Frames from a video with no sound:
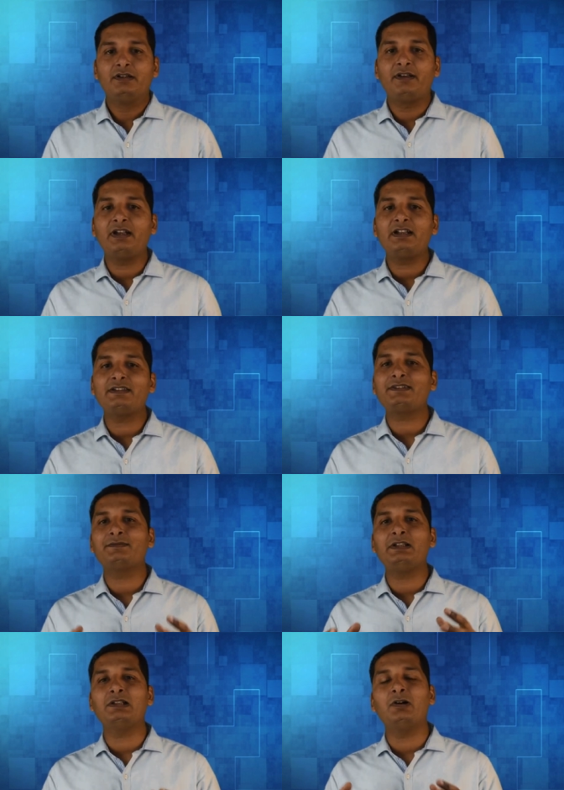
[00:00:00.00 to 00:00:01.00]
Traders
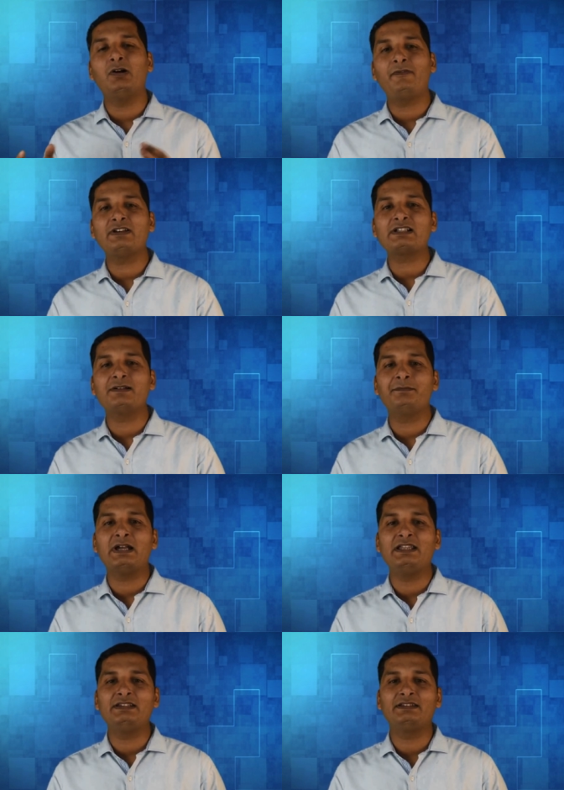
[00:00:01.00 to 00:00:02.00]
will often
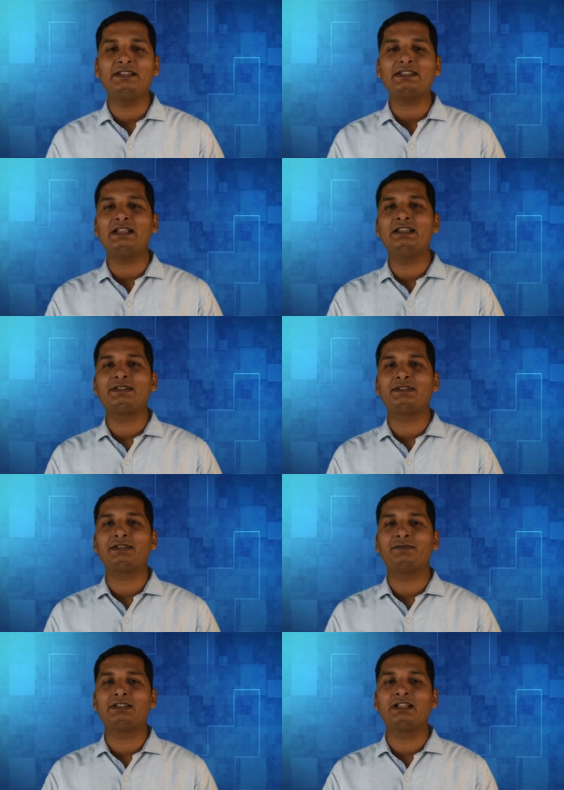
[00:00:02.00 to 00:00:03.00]
combine this
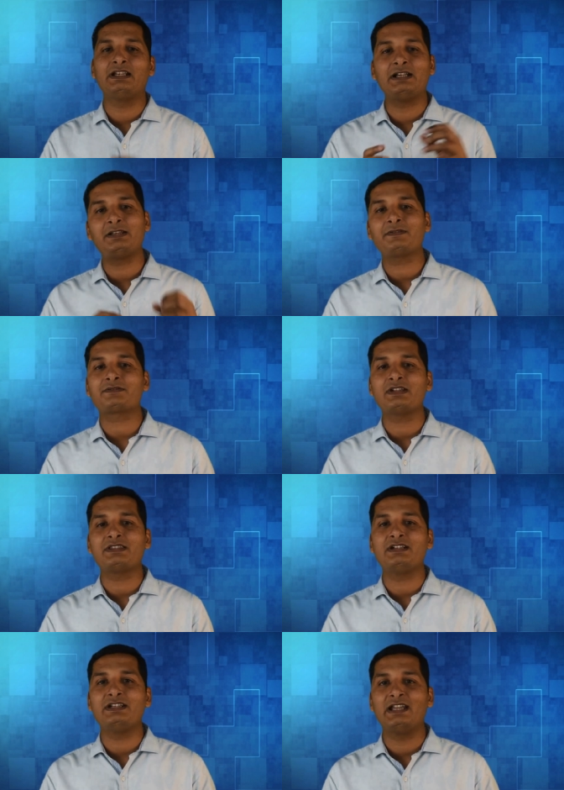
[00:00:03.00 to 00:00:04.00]
analysis with the relative
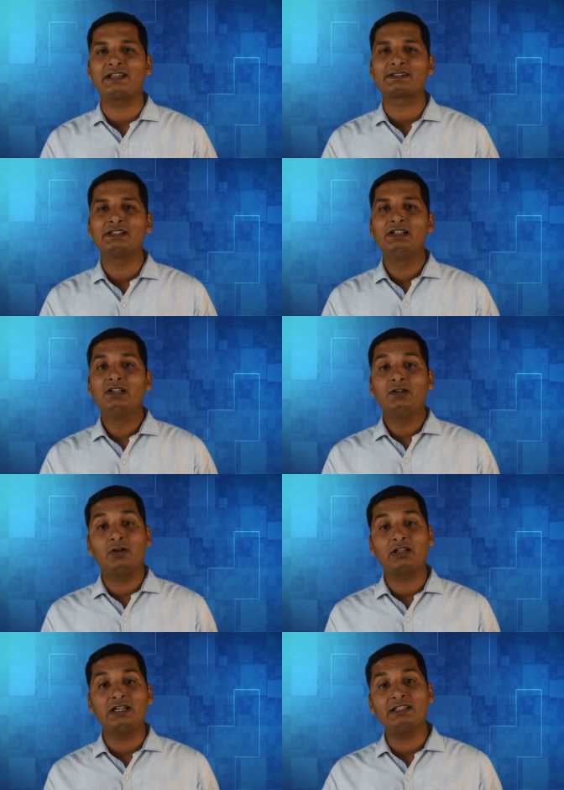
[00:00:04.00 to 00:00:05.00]
strength index
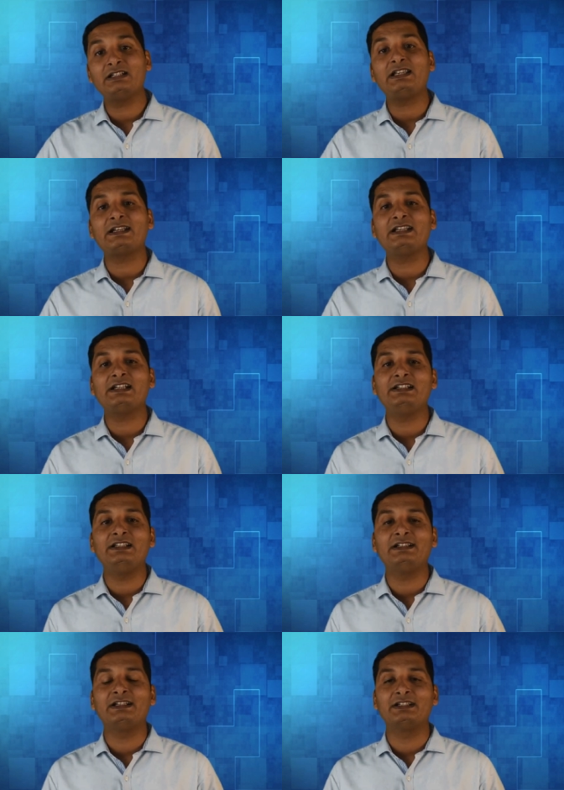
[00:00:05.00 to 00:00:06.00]
or another technical
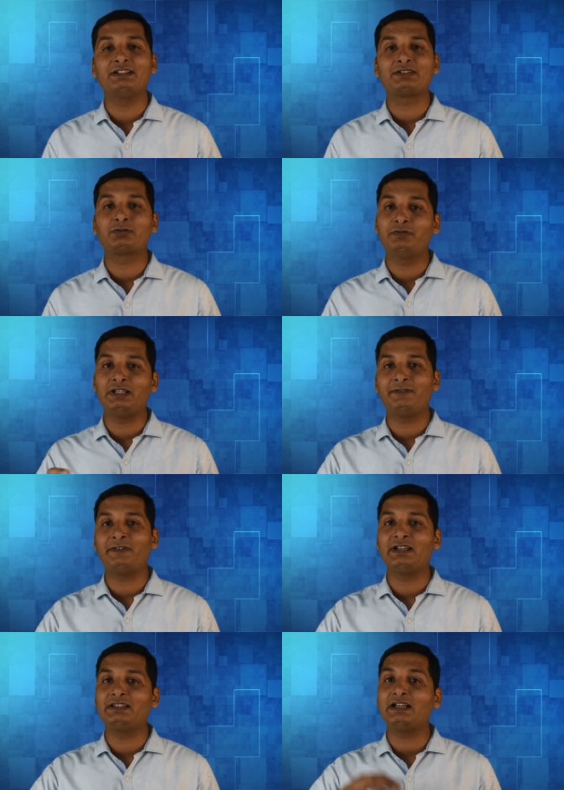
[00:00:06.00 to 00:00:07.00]
indicators to
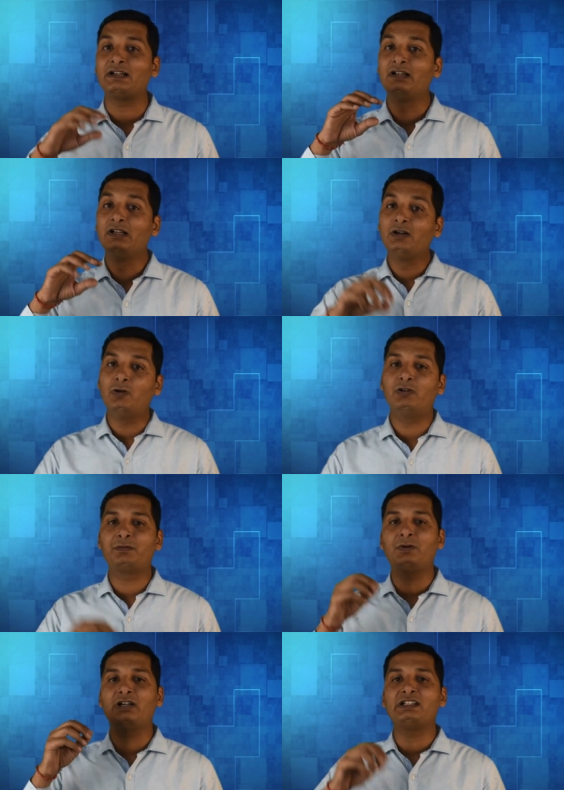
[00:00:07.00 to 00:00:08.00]
verify the
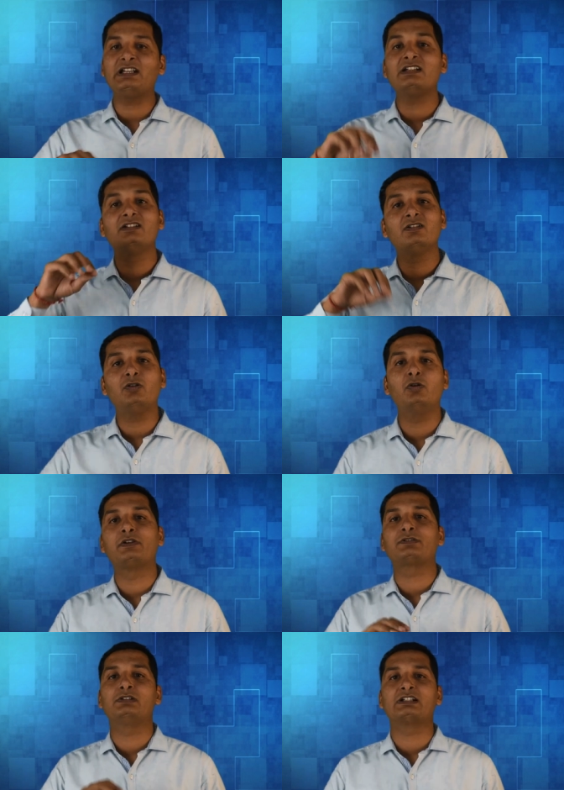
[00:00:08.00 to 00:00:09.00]
overbought and
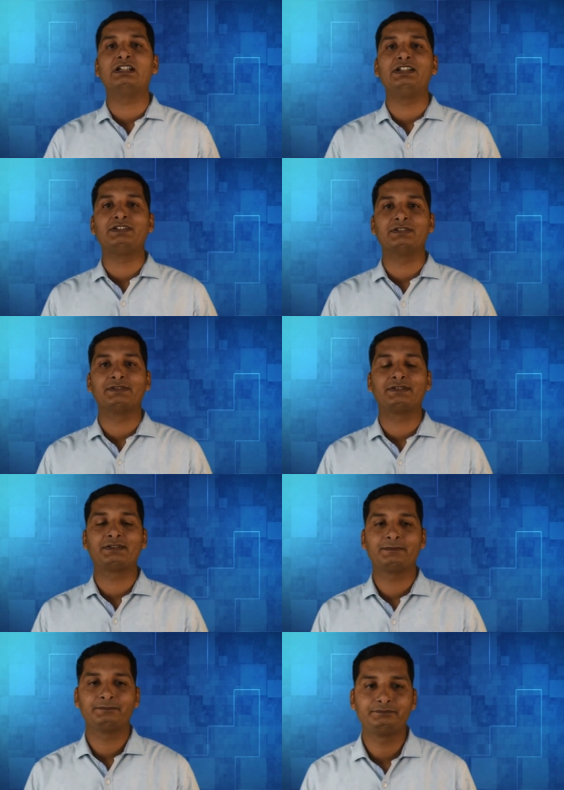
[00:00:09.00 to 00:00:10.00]
oversold
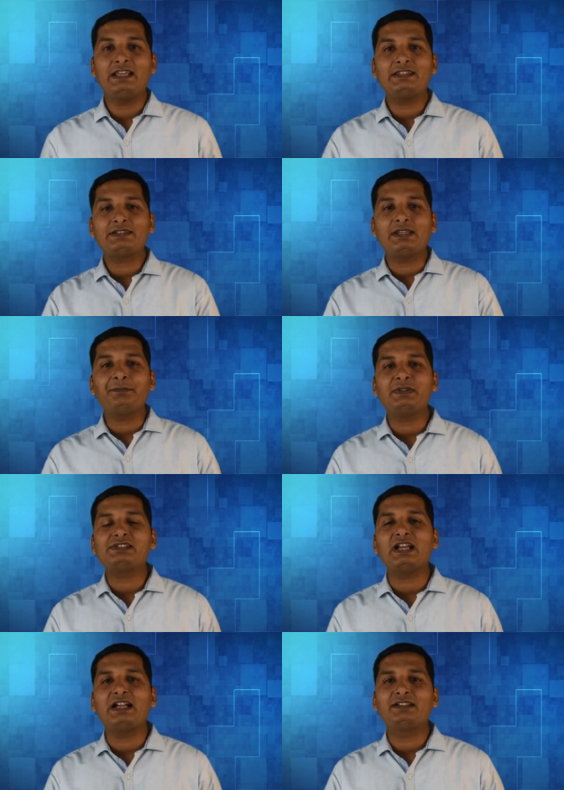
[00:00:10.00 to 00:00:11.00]
conditions. As a sample
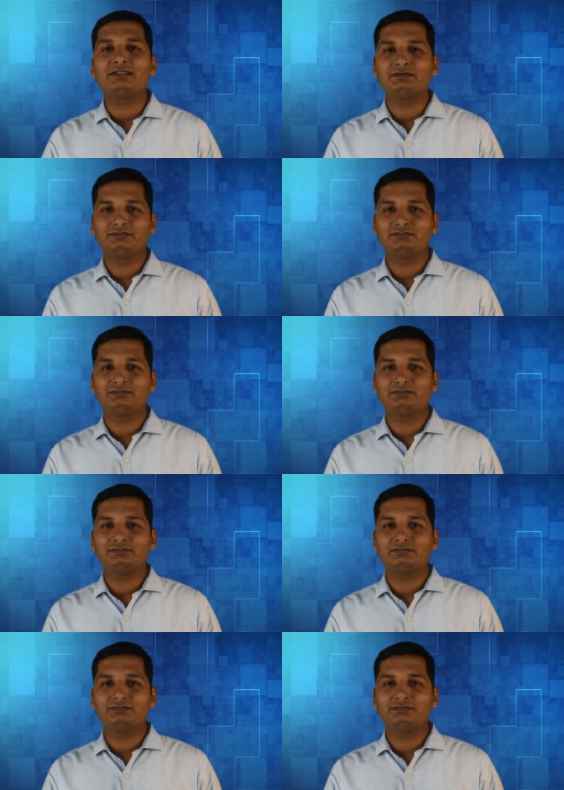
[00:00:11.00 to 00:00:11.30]
chart